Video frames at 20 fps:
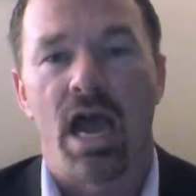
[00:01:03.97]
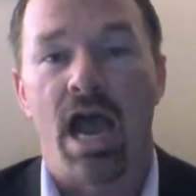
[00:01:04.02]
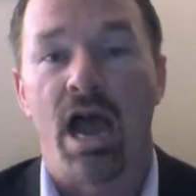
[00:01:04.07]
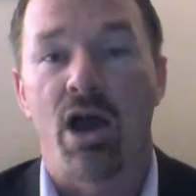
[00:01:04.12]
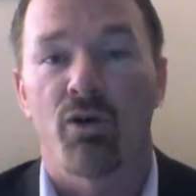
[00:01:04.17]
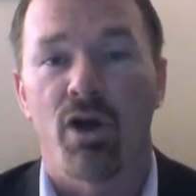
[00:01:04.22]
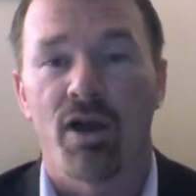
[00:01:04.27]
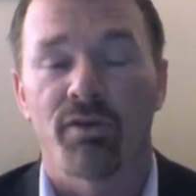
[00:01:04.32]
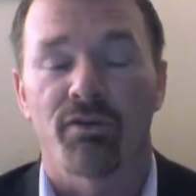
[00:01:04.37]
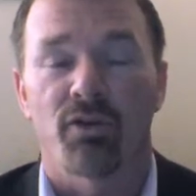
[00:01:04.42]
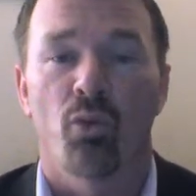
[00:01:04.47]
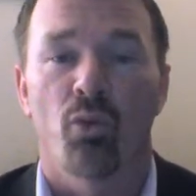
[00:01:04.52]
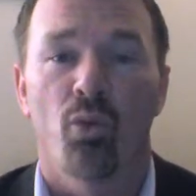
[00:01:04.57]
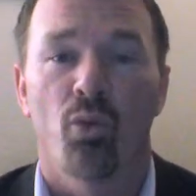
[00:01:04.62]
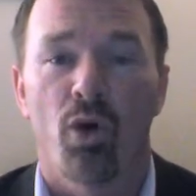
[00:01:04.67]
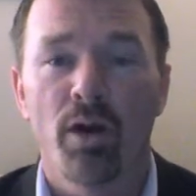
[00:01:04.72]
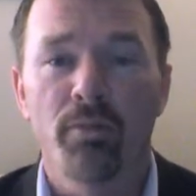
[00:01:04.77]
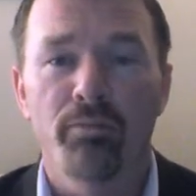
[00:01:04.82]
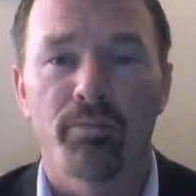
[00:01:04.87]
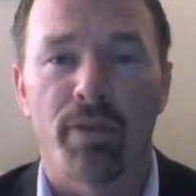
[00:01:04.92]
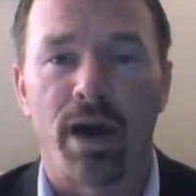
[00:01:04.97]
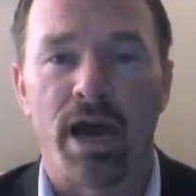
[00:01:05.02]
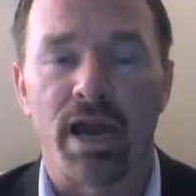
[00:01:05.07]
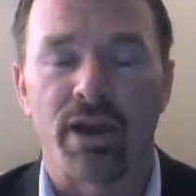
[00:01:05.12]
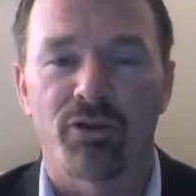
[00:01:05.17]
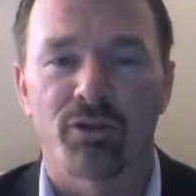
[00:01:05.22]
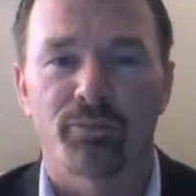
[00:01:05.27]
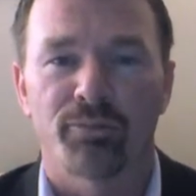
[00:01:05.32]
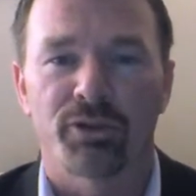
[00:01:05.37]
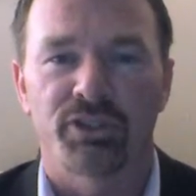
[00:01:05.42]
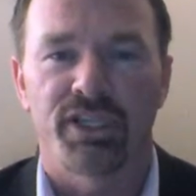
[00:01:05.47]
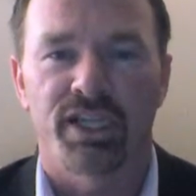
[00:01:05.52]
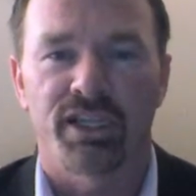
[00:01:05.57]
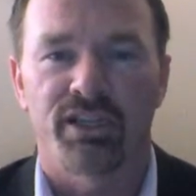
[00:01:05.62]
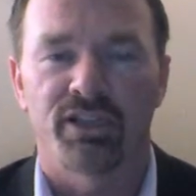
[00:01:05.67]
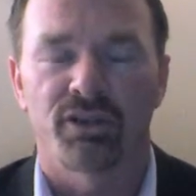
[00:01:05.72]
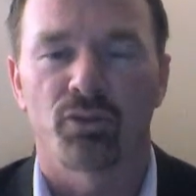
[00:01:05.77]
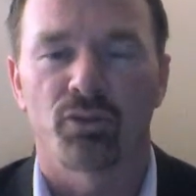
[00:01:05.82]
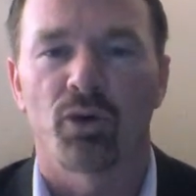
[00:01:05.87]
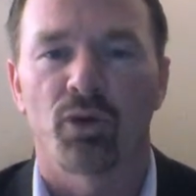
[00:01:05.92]
However, one buyer in
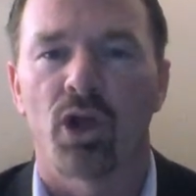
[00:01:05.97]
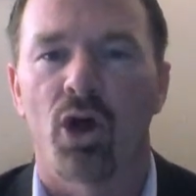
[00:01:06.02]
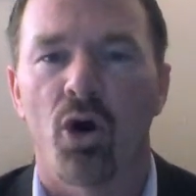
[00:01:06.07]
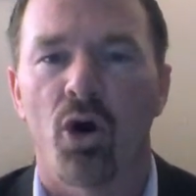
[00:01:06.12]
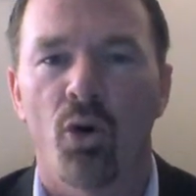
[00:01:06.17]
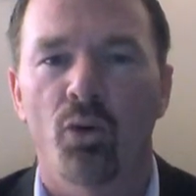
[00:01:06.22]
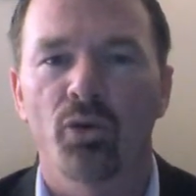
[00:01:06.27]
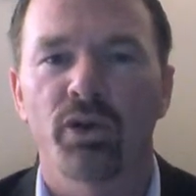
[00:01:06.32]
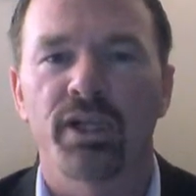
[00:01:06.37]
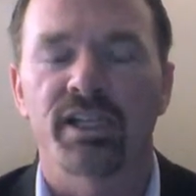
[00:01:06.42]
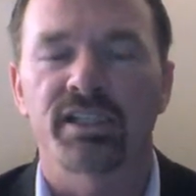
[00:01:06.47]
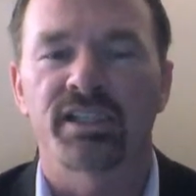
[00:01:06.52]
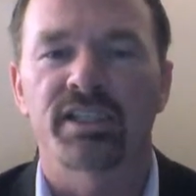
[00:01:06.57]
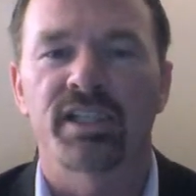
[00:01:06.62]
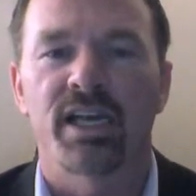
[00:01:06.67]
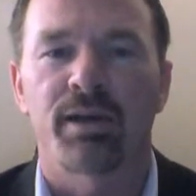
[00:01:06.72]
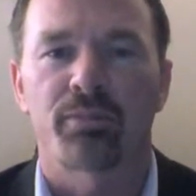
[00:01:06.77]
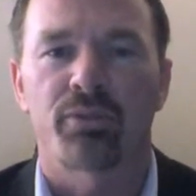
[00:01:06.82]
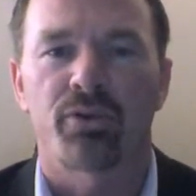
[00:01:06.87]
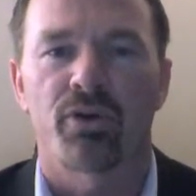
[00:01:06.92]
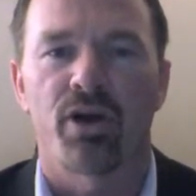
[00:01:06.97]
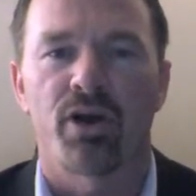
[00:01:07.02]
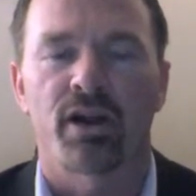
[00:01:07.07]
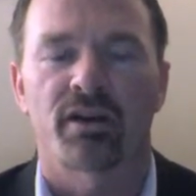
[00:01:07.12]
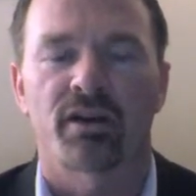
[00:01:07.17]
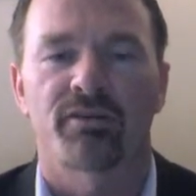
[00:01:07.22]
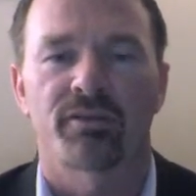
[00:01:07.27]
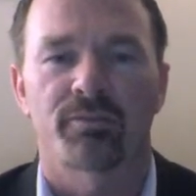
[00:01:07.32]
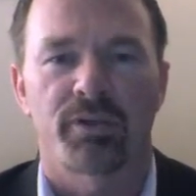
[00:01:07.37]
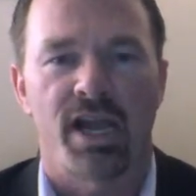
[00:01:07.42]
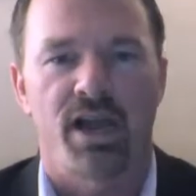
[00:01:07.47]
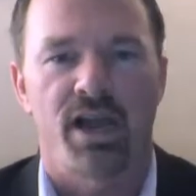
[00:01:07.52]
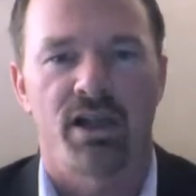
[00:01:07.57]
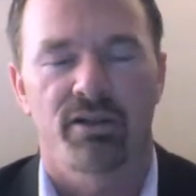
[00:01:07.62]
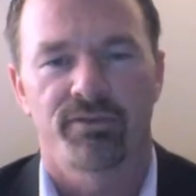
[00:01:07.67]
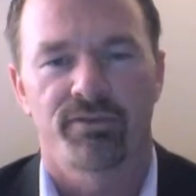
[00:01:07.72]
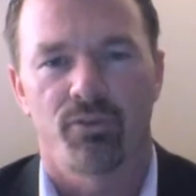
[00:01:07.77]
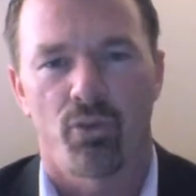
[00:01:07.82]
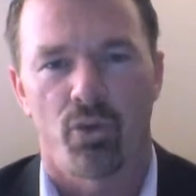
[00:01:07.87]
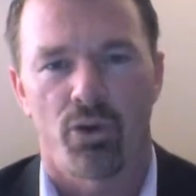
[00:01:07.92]
particular will only accept product from
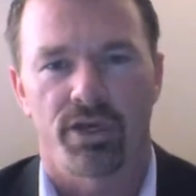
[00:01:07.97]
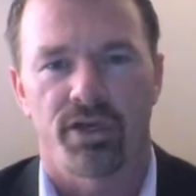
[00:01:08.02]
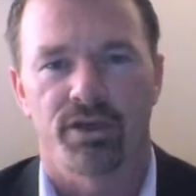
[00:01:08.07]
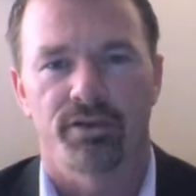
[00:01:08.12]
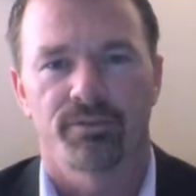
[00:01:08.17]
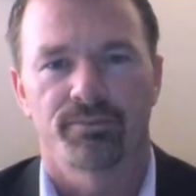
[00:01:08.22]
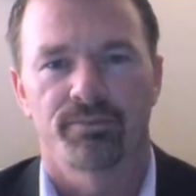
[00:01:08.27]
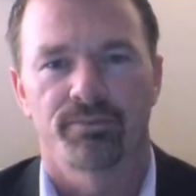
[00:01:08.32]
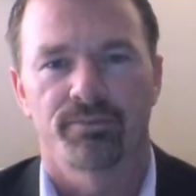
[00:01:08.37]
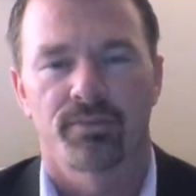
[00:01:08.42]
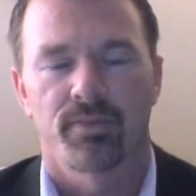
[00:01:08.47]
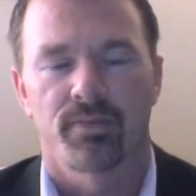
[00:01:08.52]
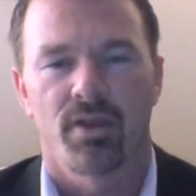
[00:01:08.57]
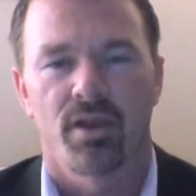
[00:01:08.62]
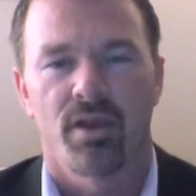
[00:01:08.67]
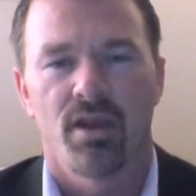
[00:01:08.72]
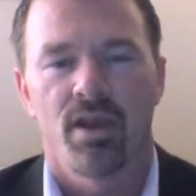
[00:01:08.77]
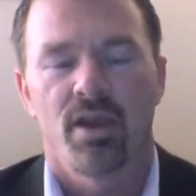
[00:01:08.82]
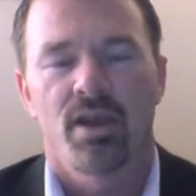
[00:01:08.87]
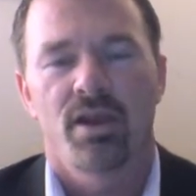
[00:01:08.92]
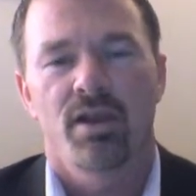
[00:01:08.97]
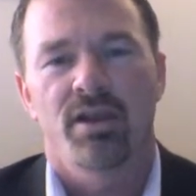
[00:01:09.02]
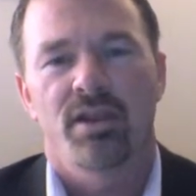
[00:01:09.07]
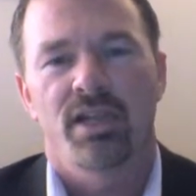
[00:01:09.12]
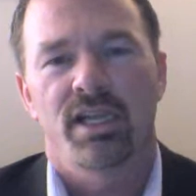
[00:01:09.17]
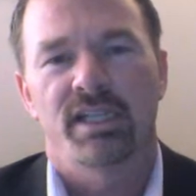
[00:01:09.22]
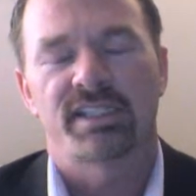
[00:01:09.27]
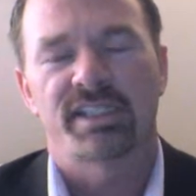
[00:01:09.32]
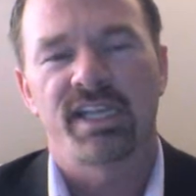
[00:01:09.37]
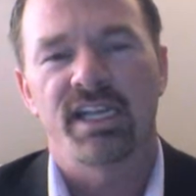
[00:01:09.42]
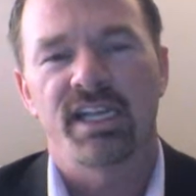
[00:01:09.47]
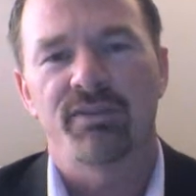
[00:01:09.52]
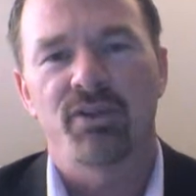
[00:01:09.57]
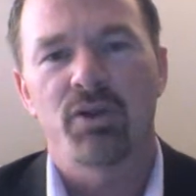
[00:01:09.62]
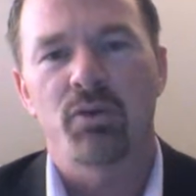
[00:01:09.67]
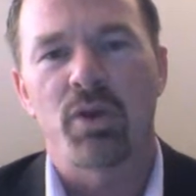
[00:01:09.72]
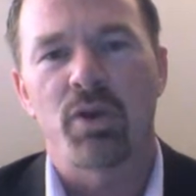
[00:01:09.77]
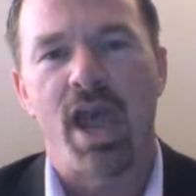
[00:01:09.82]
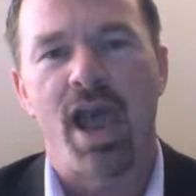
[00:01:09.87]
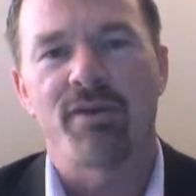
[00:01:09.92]
California. Instead of
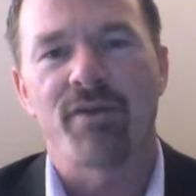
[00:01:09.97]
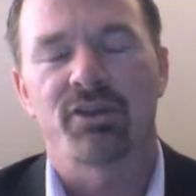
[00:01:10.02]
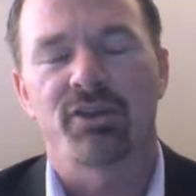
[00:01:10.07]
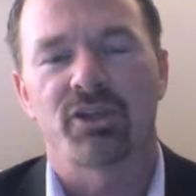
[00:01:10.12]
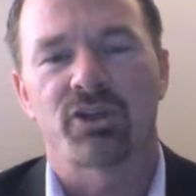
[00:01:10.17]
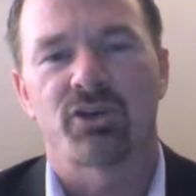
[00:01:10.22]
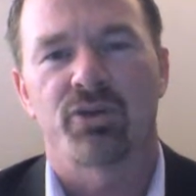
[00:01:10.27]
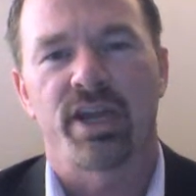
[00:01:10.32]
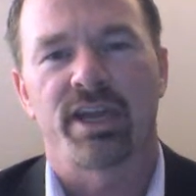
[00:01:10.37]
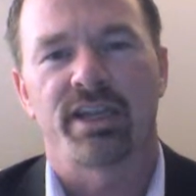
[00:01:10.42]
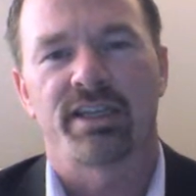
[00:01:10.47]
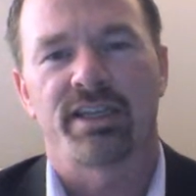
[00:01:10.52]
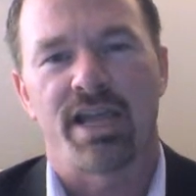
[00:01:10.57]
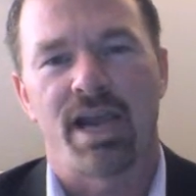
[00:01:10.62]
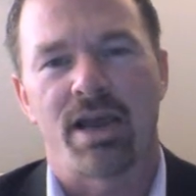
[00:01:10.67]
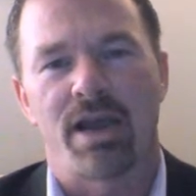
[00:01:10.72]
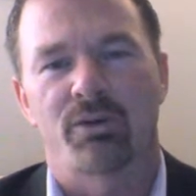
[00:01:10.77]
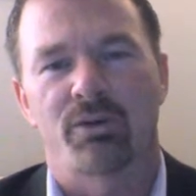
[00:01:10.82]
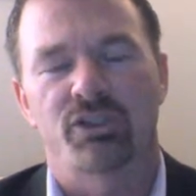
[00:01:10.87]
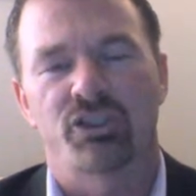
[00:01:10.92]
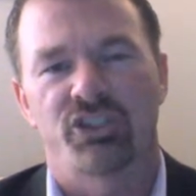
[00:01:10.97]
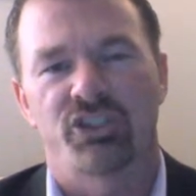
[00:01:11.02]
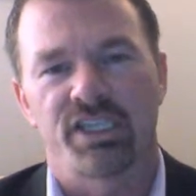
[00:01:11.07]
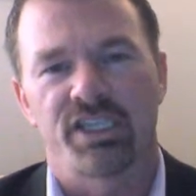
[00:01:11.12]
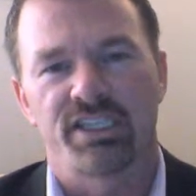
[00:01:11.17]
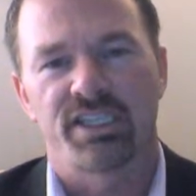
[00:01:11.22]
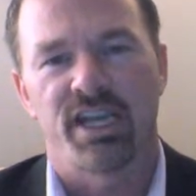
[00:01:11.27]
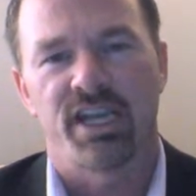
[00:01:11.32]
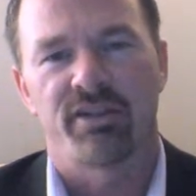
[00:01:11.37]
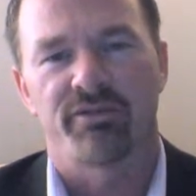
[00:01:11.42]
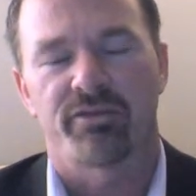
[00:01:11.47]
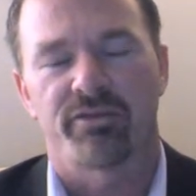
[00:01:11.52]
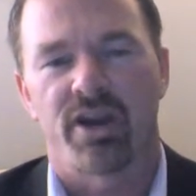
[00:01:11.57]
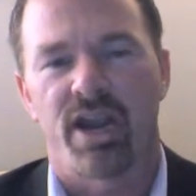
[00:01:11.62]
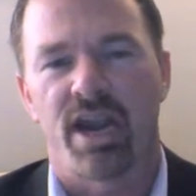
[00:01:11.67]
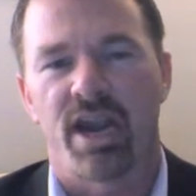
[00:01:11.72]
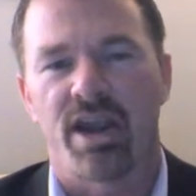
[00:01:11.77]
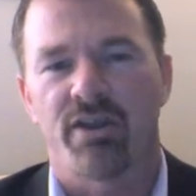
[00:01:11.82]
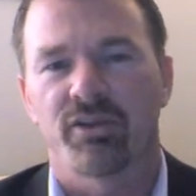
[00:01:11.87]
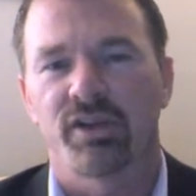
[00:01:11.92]
you having to create now a GTIN for
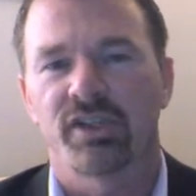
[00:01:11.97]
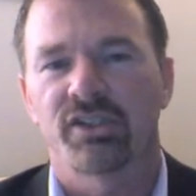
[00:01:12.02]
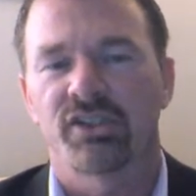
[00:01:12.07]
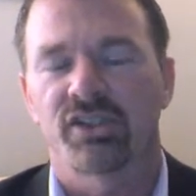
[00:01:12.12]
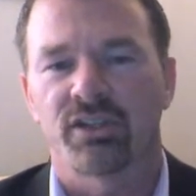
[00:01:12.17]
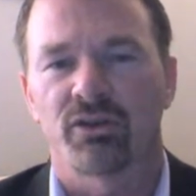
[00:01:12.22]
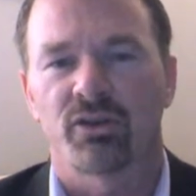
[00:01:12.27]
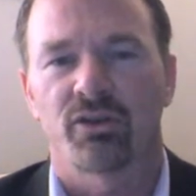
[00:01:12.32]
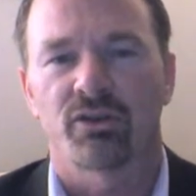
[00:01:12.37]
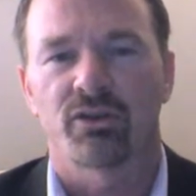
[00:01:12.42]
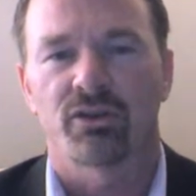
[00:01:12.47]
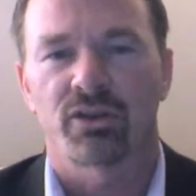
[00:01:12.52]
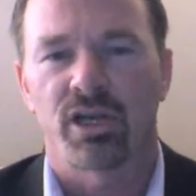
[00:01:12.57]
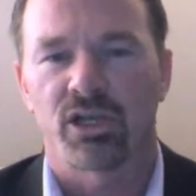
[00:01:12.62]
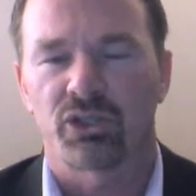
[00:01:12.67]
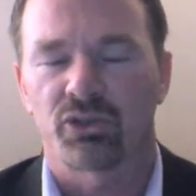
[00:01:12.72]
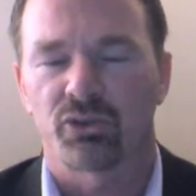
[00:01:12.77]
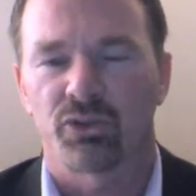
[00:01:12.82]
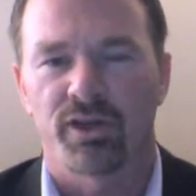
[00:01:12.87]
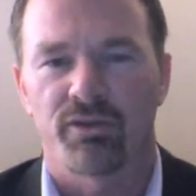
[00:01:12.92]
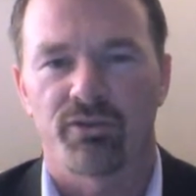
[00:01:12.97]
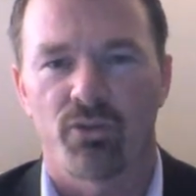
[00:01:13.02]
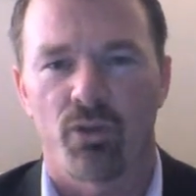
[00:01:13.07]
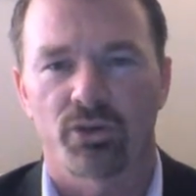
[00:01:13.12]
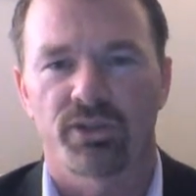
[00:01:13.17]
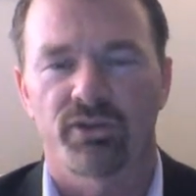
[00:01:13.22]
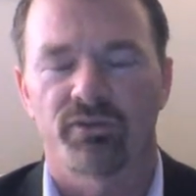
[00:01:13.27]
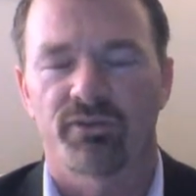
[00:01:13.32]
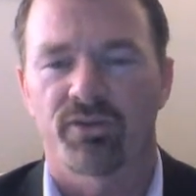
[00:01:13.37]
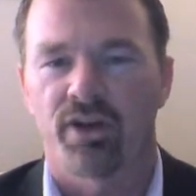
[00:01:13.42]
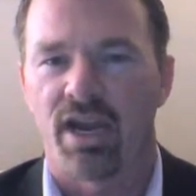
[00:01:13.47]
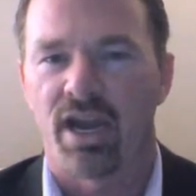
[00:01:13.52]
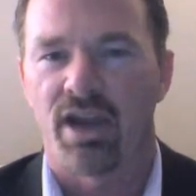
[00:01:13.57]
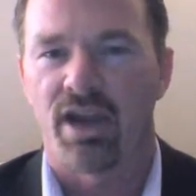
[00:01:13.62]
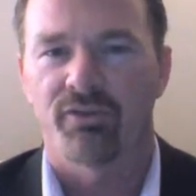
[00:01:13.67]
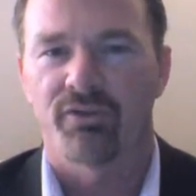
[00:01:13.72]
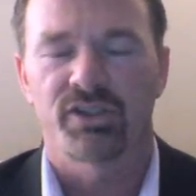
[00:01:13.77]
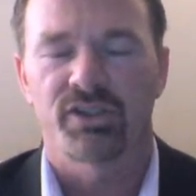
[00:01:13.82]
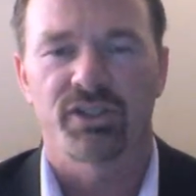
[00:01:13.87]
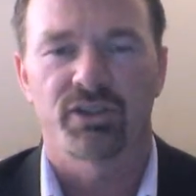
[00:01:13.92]
every single country of origin for
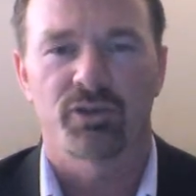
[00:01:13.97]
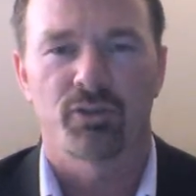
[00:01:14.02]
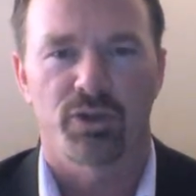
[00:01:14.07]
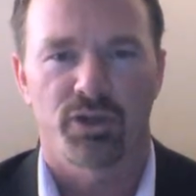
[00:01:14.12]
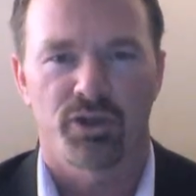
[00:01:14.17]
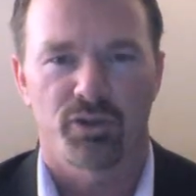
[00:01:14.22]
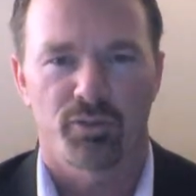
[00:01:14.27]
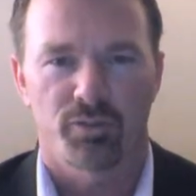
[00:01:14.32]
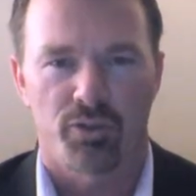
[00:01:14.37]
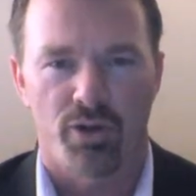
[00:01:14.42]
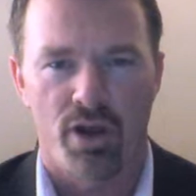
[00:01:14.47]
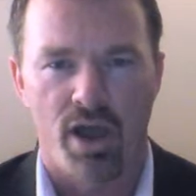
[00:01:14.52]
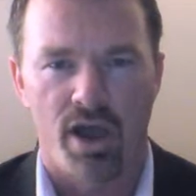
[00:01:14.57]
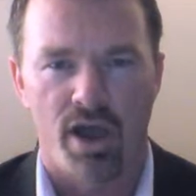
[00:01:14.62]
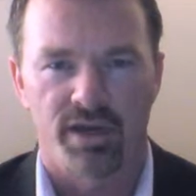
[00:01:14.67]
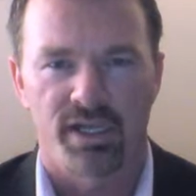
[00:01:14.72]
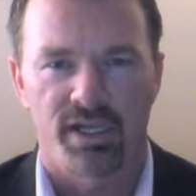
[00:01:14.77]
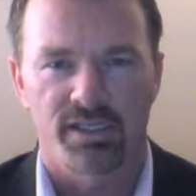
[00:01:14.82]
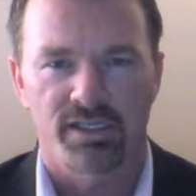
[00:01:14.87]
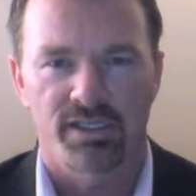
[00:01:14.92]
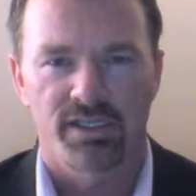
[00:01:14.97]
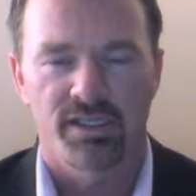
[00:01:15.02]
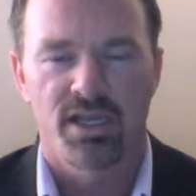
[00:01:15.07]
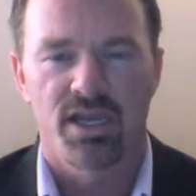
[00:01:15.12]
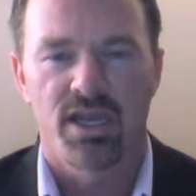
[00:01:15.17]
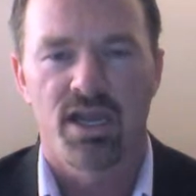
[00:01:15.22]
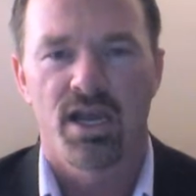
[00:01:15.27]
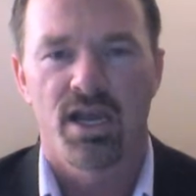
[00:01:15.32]
every single one of your products,